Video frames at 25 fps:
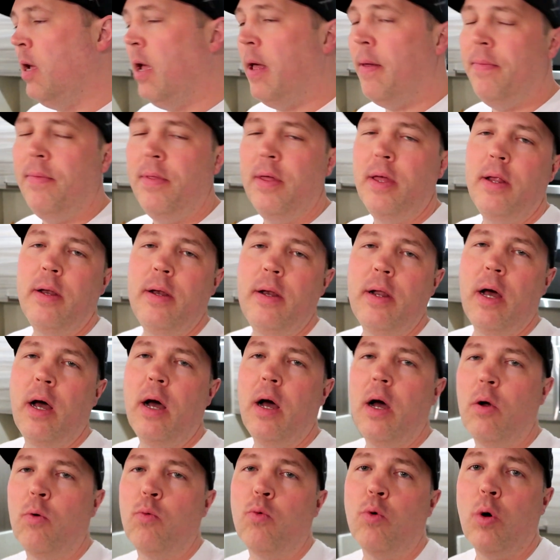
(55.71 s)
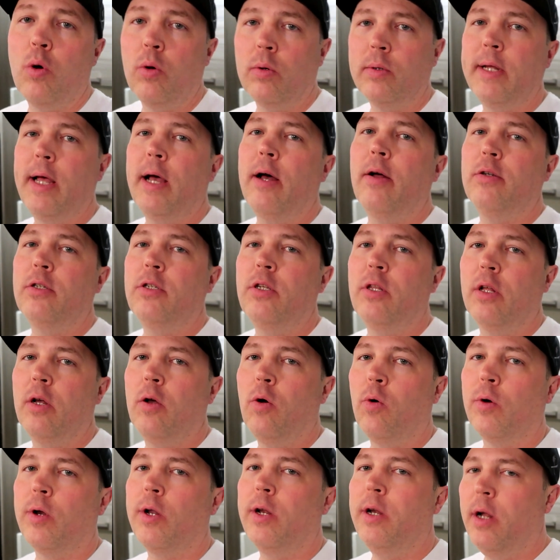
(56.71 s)
and then uh, roll down to the
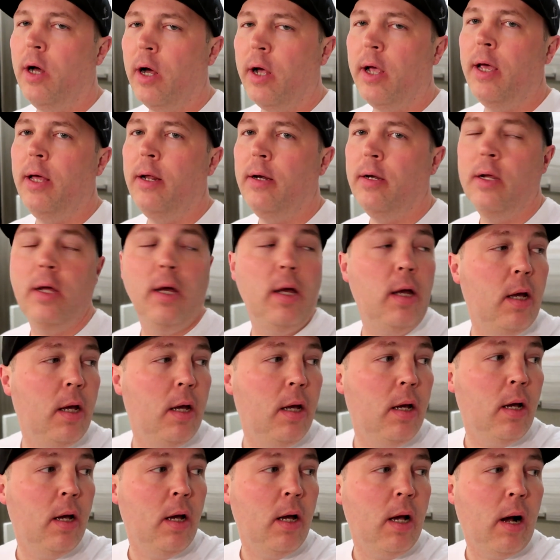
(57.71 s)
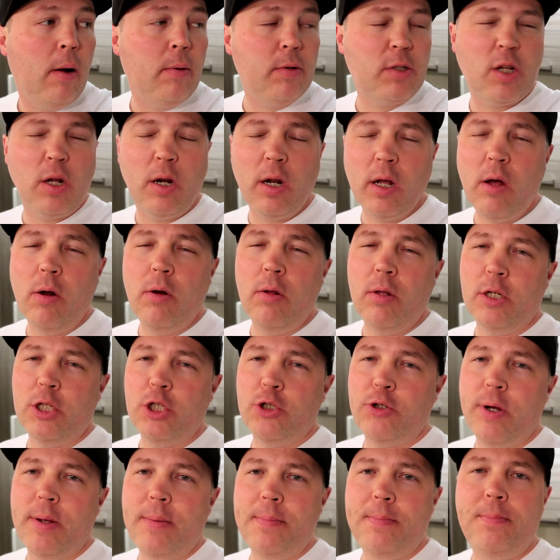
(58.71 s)
Golden Nugget. I was gonna go to the
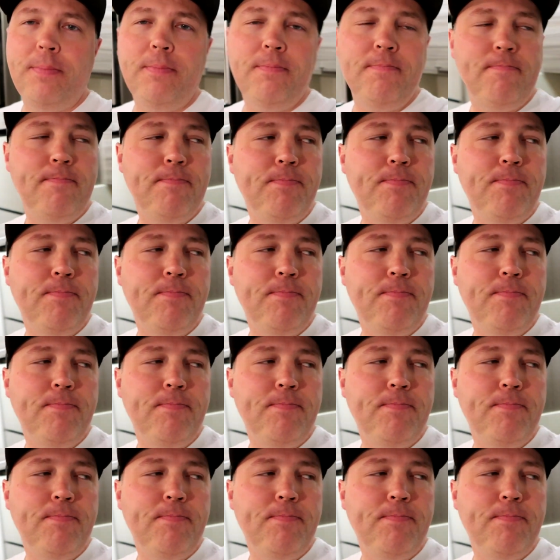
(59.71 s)
strip.